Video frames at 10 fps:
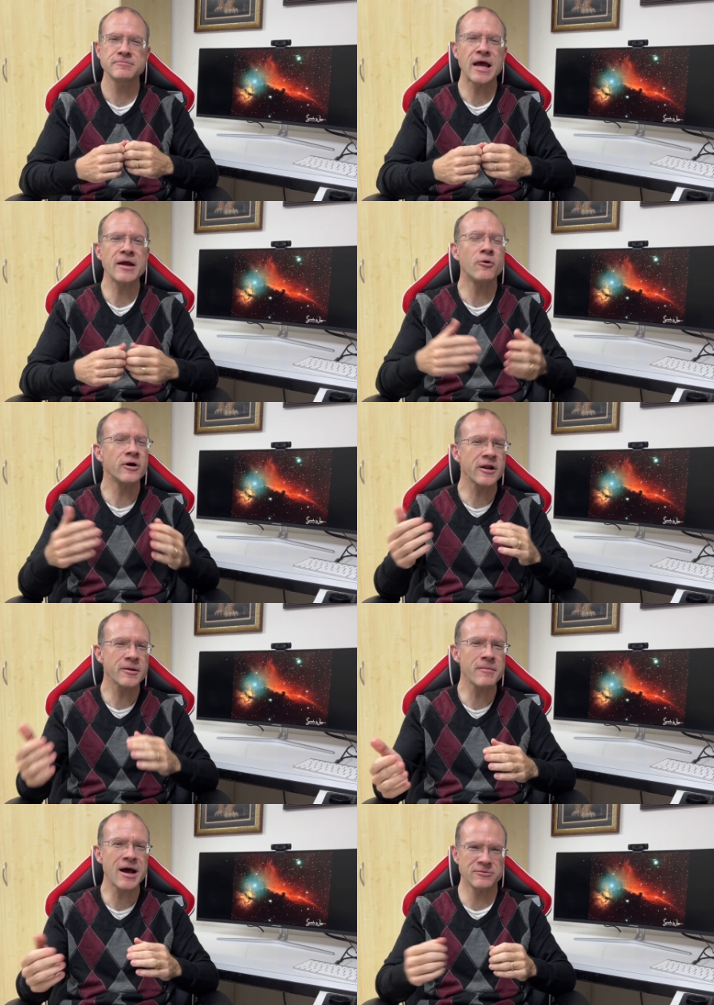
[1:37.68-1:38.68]
I ordered a
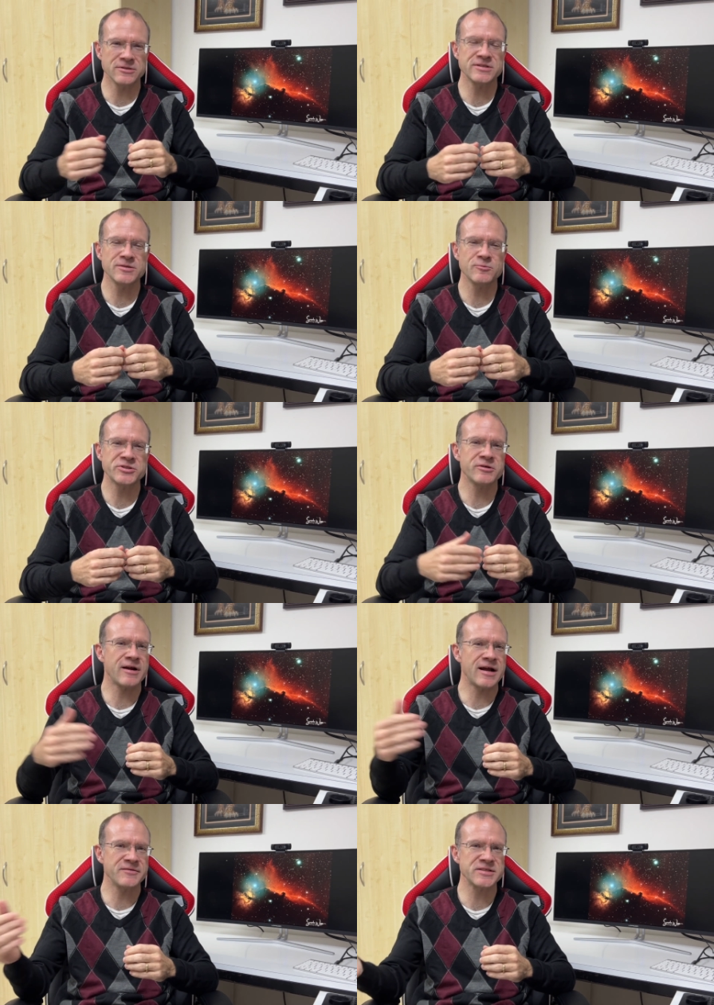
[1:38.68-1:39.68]
mount, which
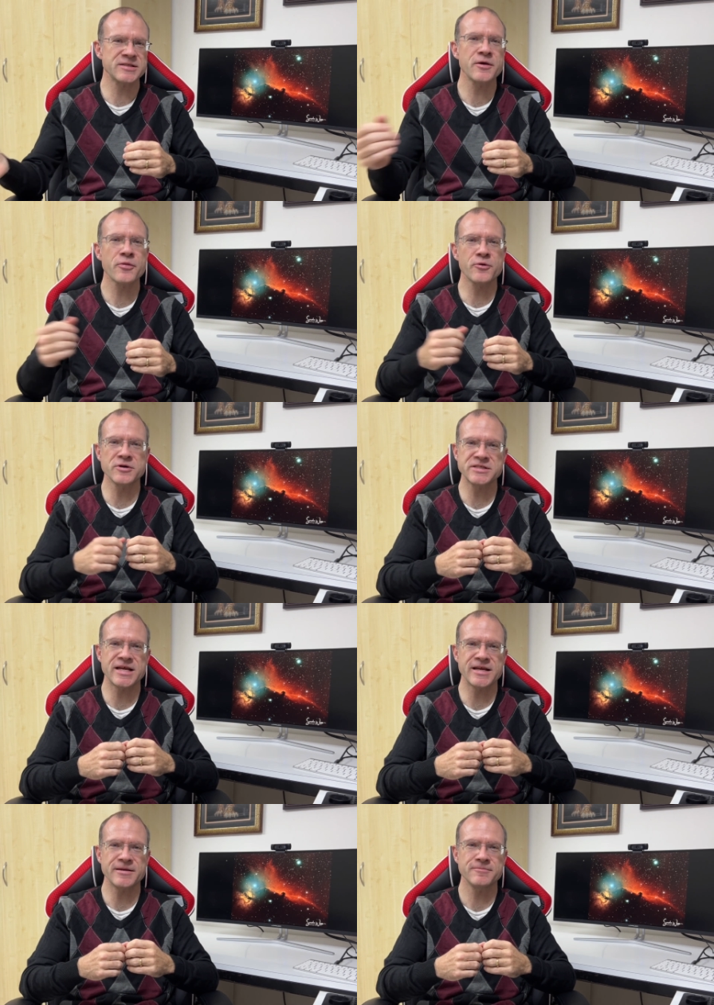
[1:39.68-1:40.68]
arrives
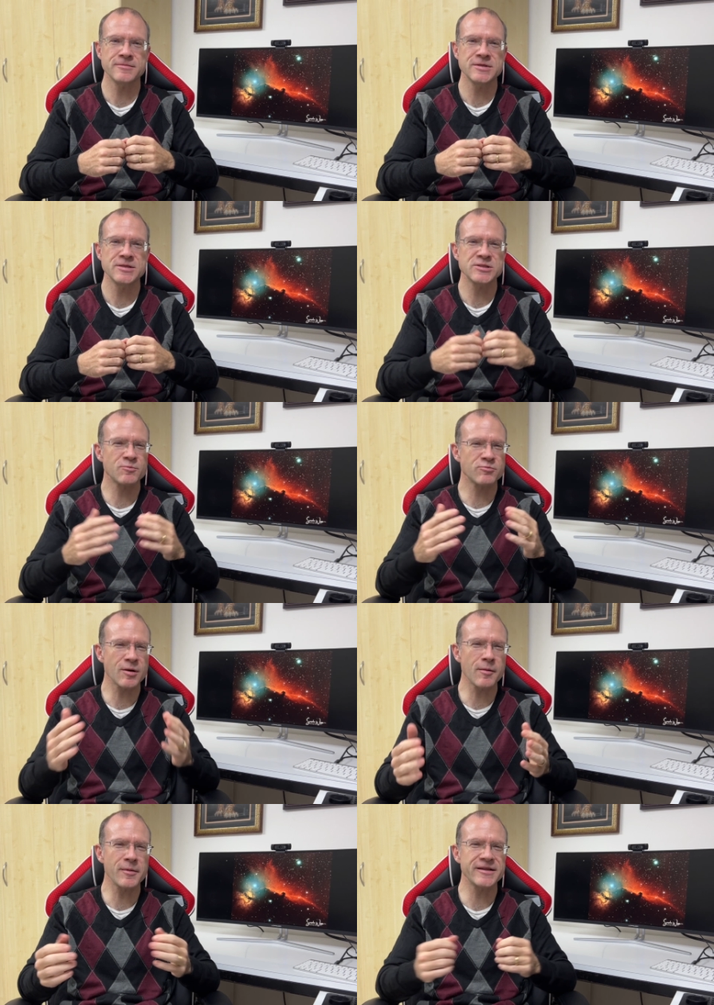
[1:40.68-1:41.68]
Thursday, so
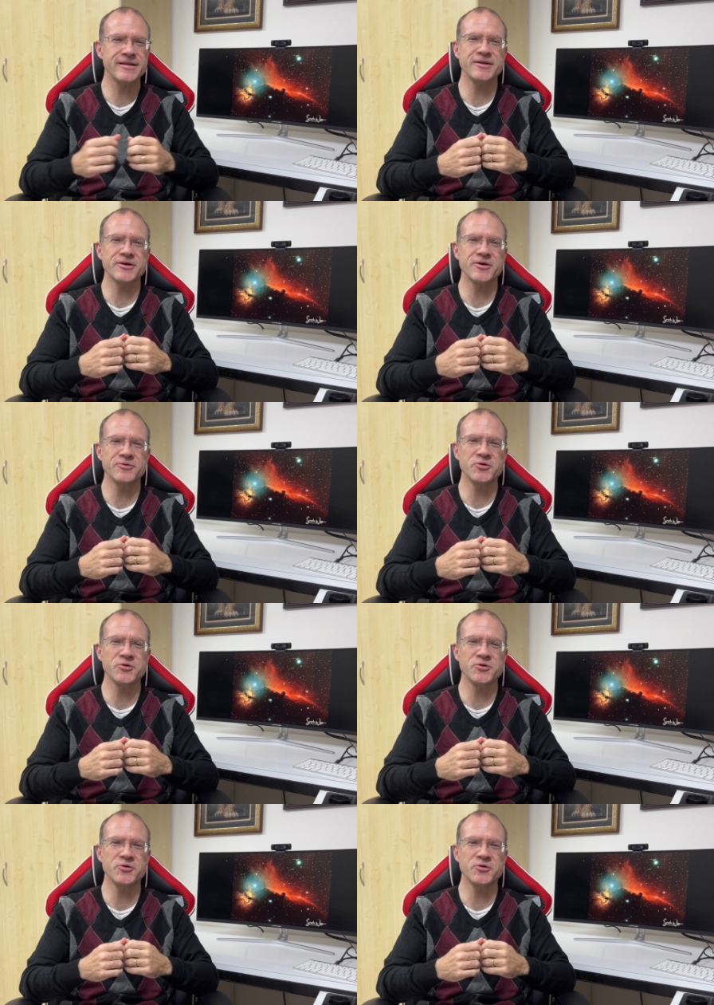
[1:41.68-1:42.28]
probably it didn't go